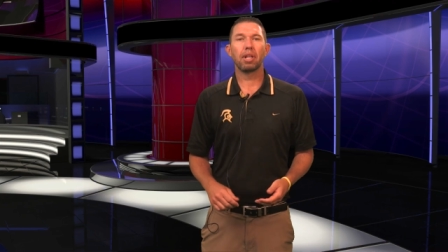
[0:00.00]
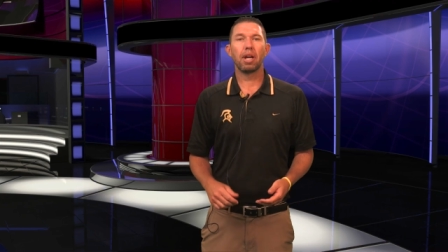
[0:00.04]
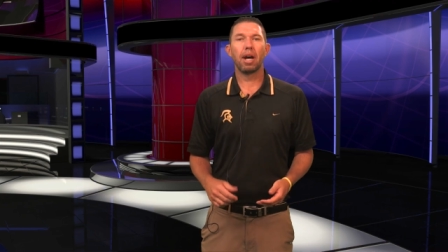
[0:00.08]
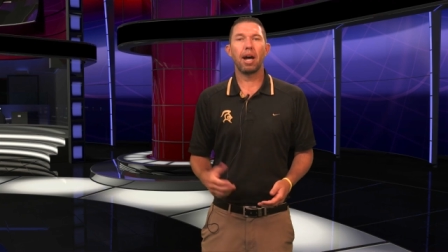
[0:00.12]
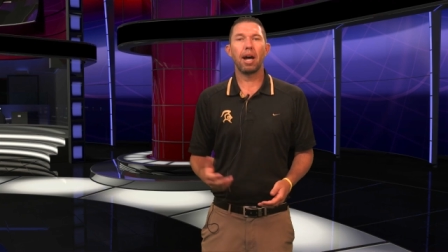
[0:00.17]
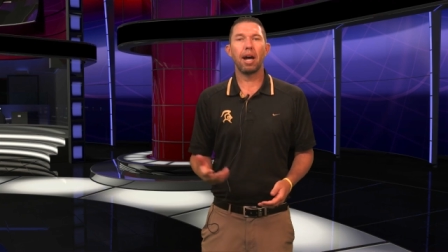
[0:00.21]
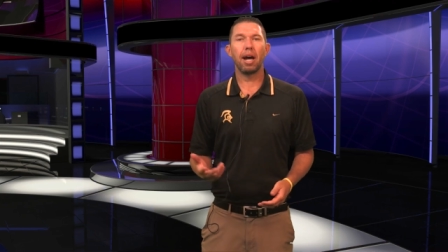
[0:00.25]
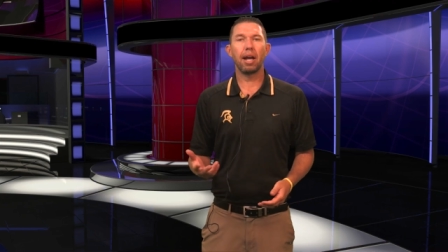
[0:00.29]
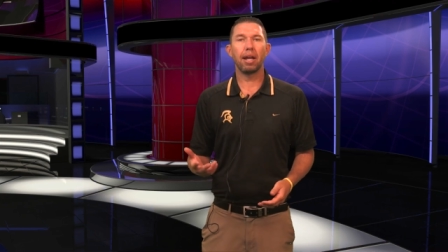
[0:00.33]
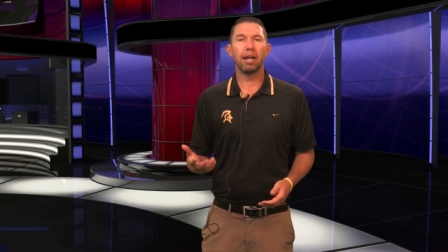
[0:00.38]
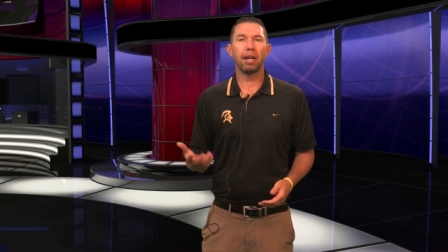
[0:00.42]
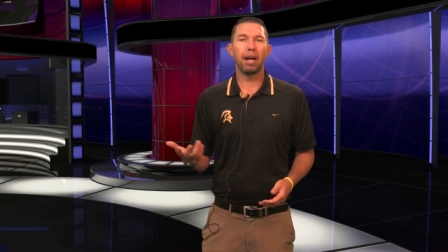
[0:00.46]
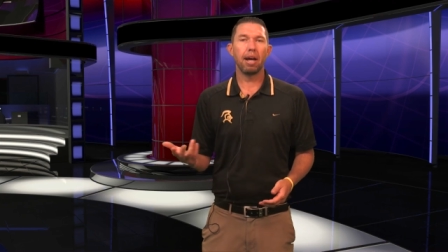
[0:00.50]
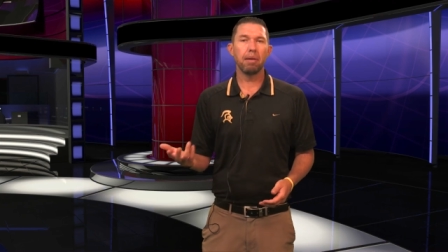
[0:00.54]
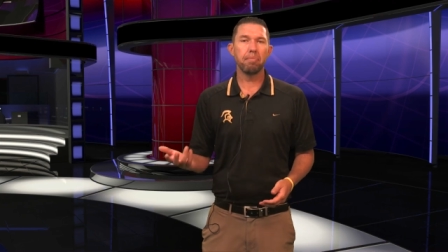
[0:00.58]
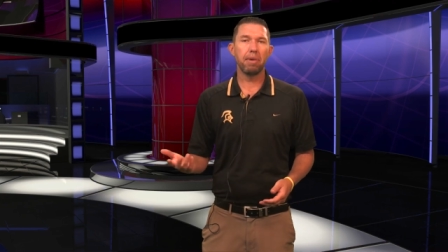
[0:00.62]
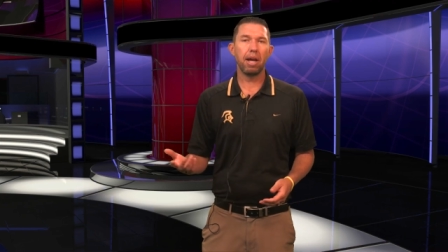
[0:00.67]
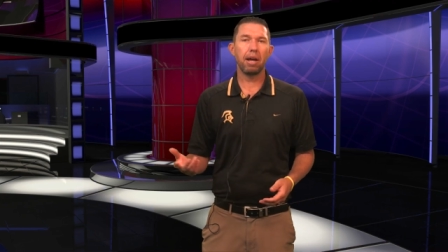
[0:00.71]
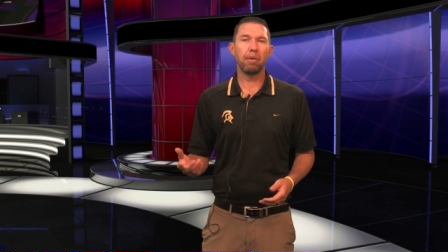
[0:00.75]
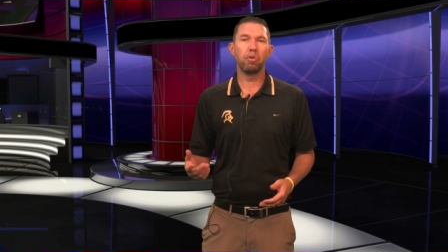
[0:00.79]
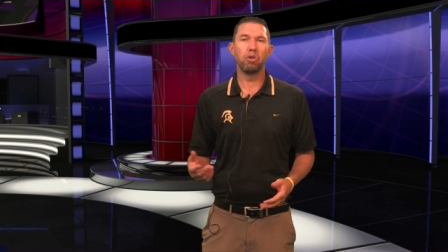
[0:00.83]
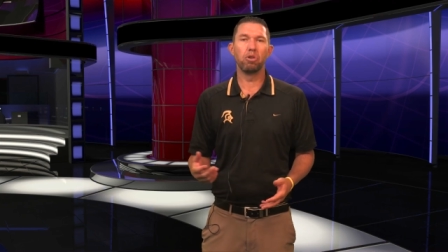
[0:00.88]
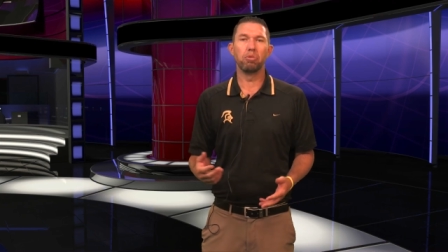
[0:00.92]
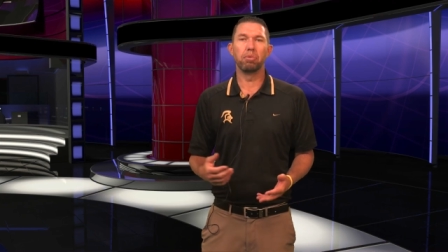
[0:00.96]
Hi, I'm
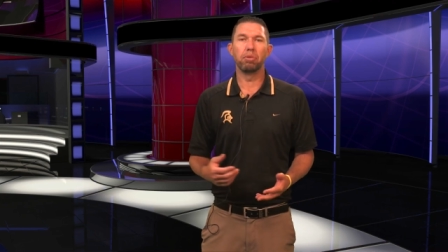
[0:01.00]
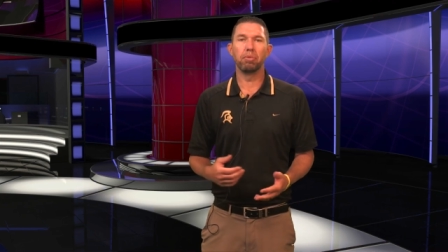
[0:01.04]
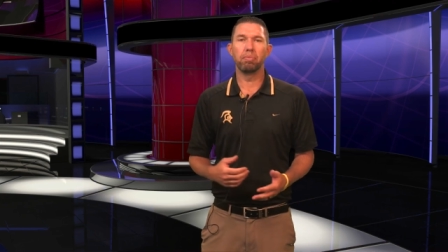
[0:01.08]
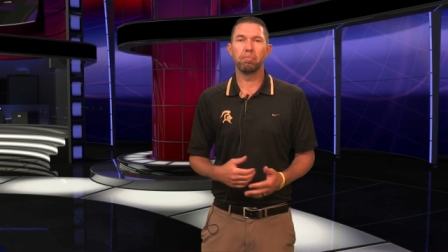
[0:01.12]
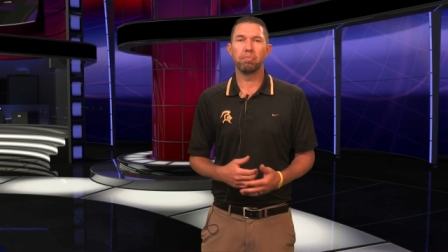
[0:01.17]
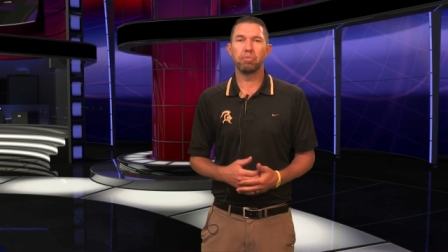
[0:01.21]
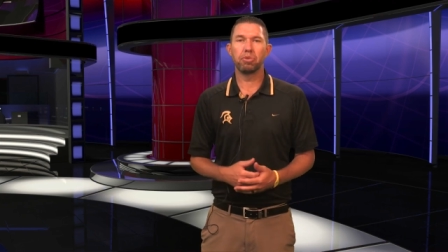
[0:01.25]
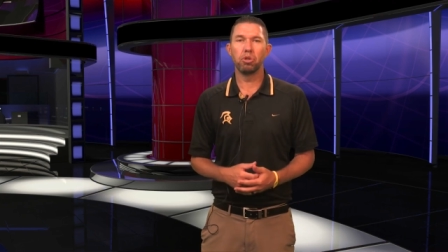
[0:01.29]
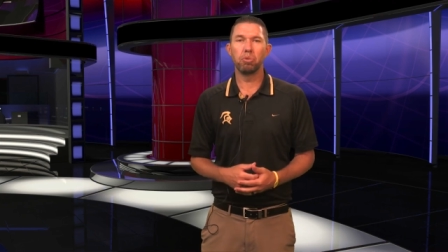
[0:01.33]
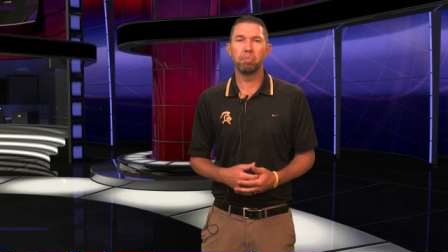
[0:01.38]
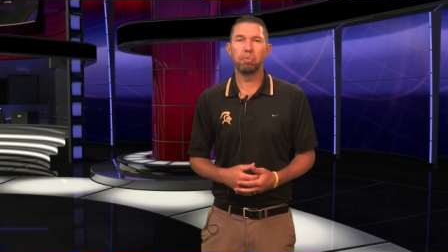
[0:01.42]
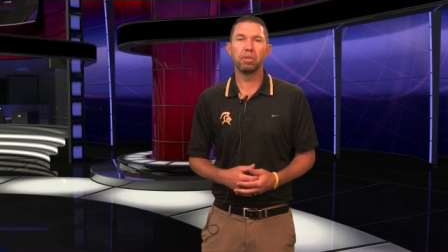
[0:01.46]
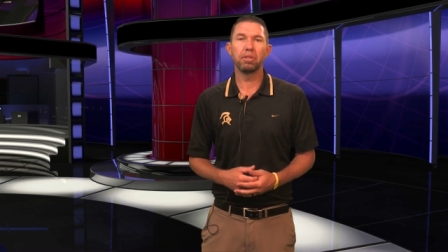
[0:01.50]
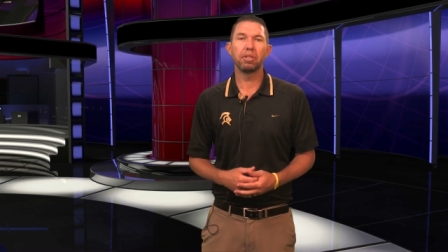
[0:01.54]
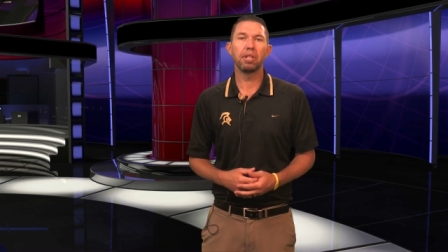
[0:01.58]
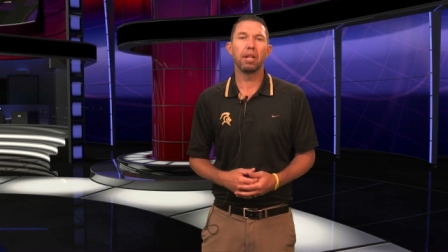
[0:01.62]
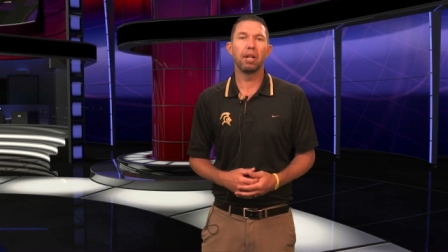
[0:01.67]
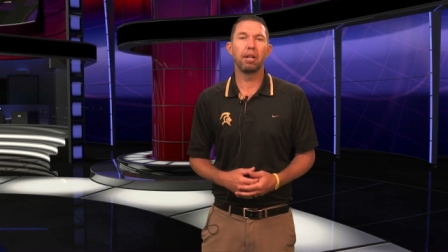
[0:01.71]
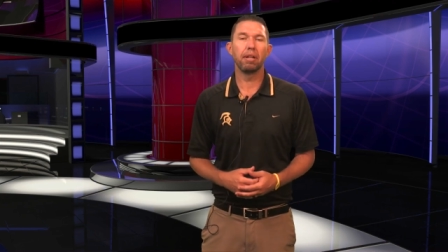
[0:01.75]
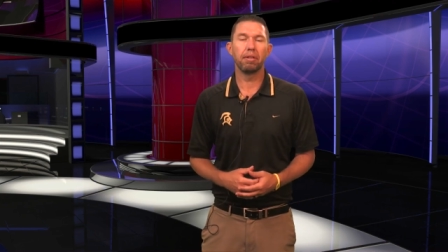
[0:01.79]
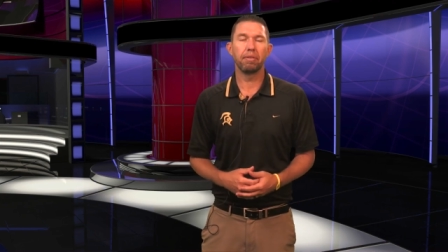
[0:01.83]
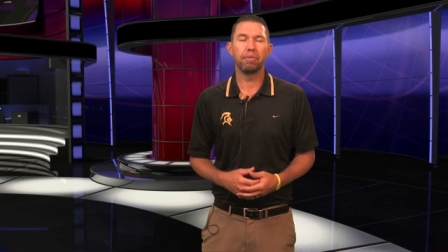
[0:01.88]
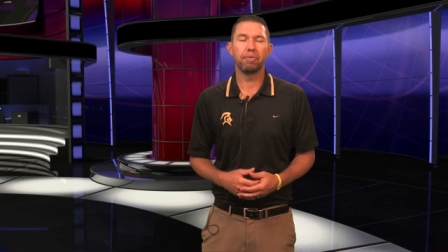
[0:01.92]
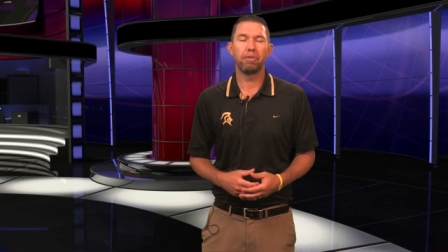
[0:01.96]
Matt Rubel,
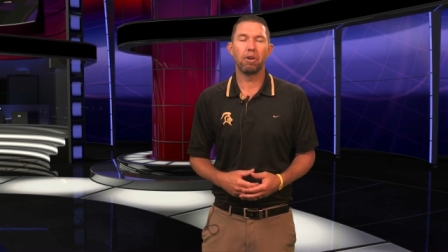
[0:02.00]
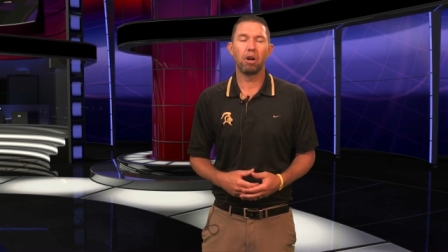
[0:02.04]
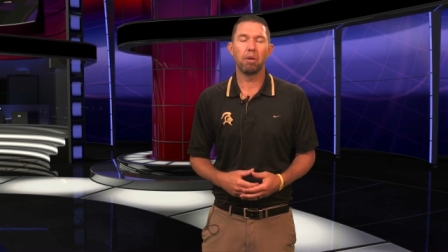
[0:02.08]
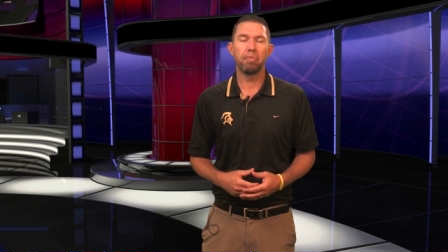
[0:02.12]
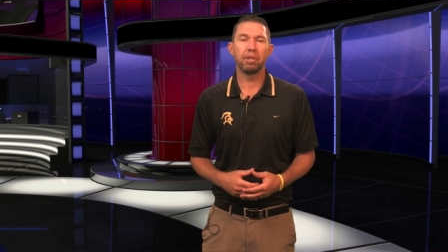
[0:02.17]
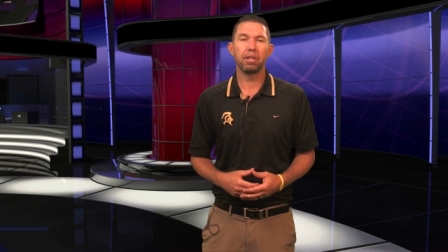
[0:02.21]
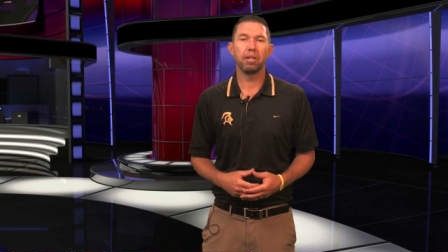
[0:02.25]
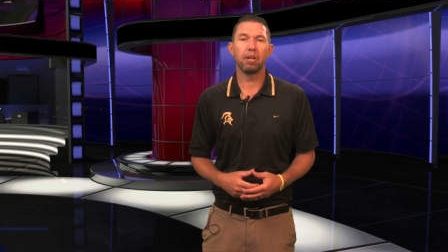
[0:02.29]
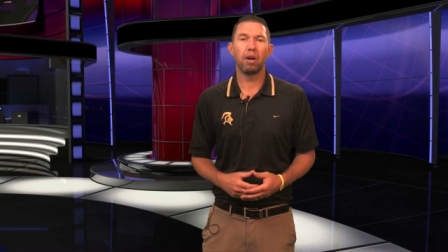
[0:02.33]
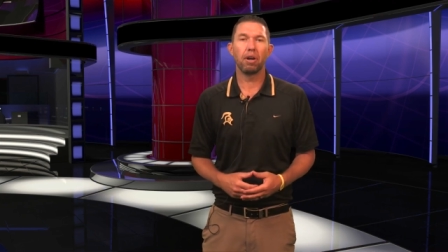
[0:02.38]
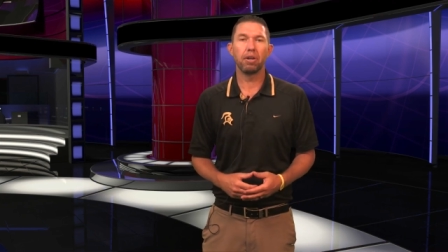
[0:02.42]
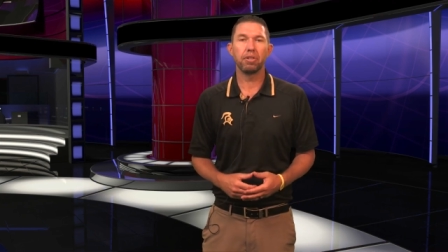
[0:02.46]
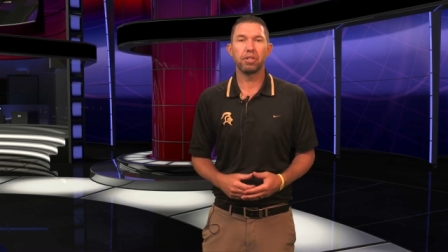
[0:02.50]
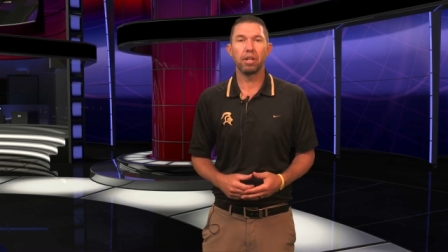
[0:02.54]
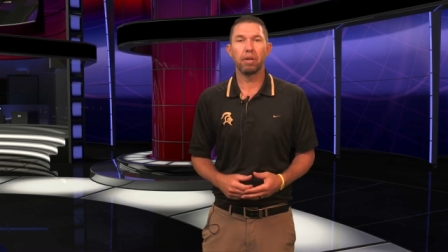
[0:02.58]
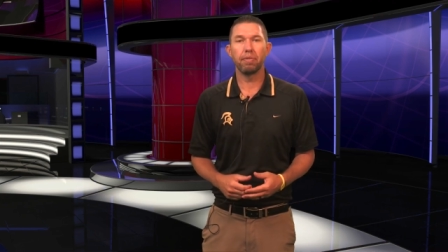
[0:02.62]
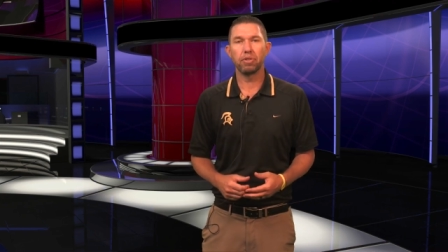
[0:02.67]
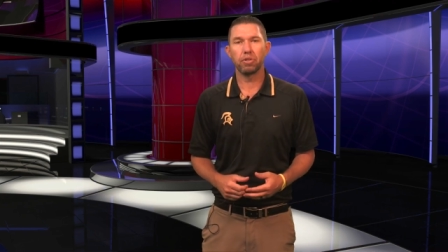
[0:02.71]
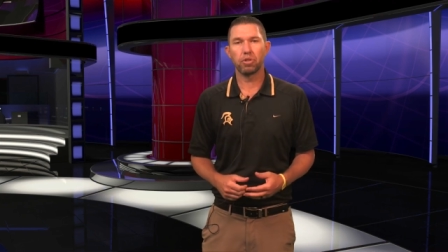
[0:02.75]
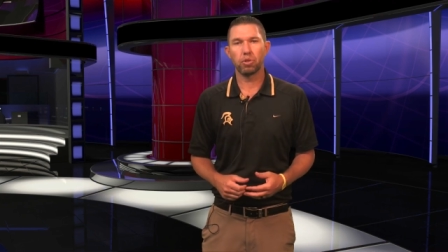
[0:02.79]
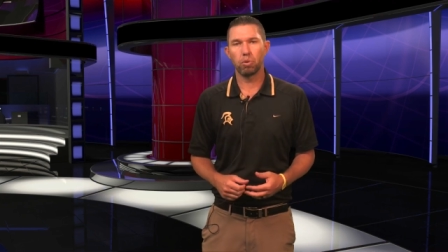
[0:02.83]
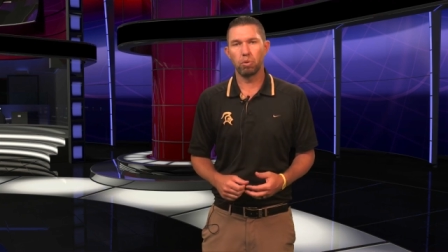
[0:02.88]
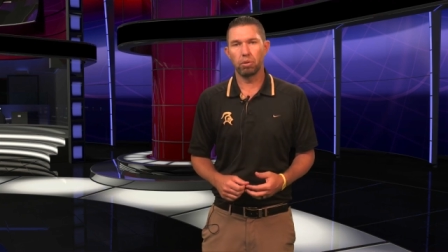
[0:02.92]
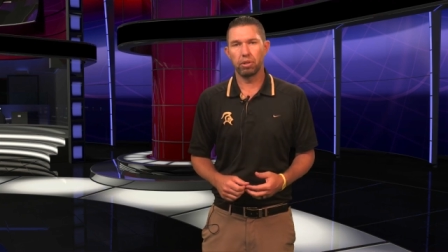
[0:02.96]
Superintendent of the Farmington
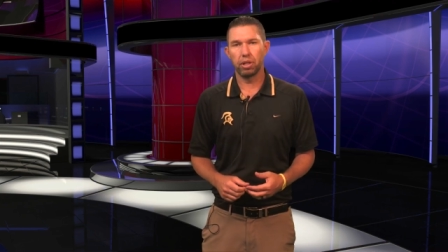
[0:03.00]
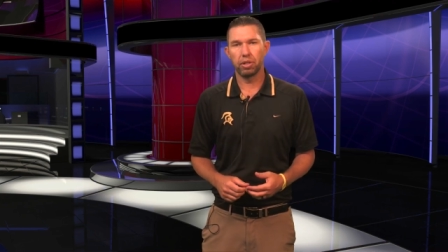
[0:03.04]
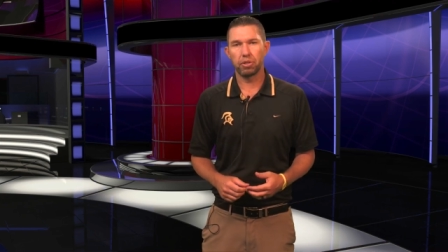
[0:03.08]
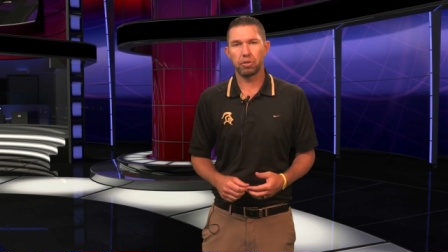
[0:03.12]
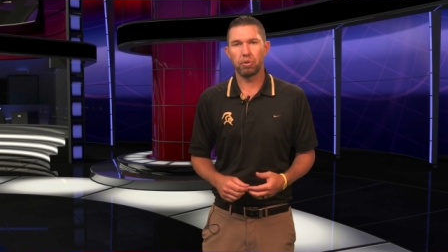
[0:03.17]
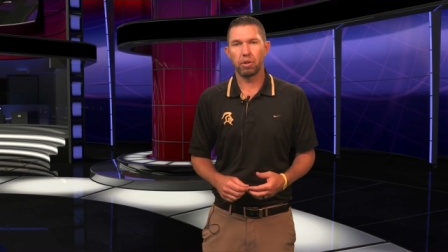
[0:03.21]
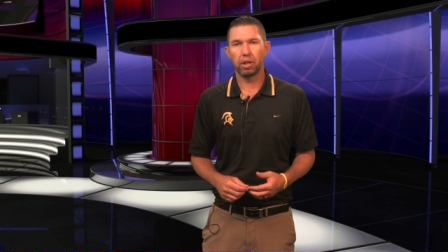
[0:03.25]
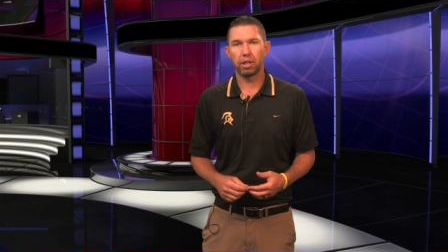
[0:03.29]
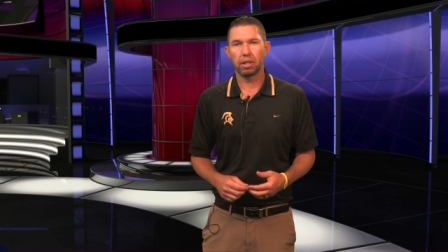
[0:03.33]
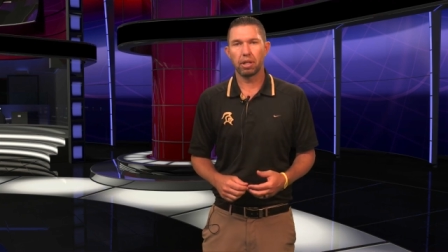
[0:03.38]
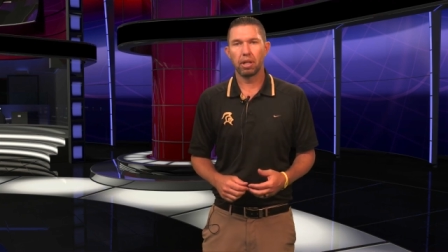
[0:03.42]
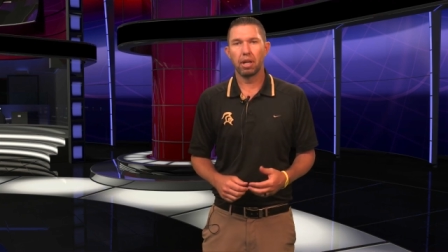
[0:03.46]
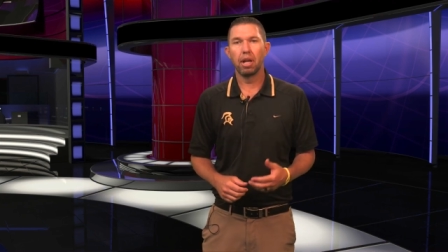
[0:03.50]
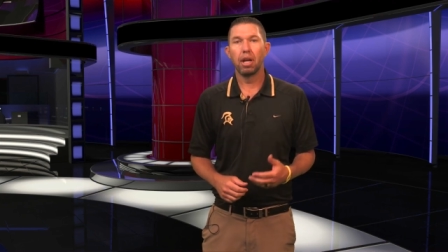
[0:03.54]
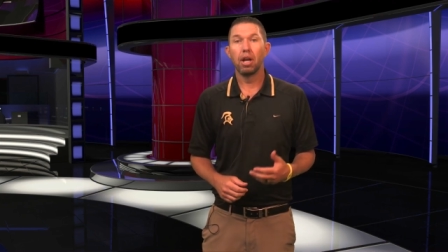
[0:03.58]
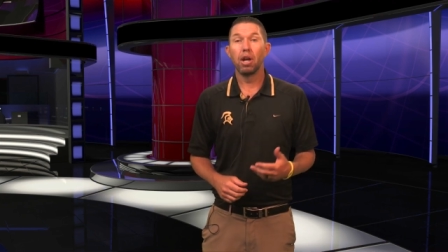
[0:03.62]
R7 School District.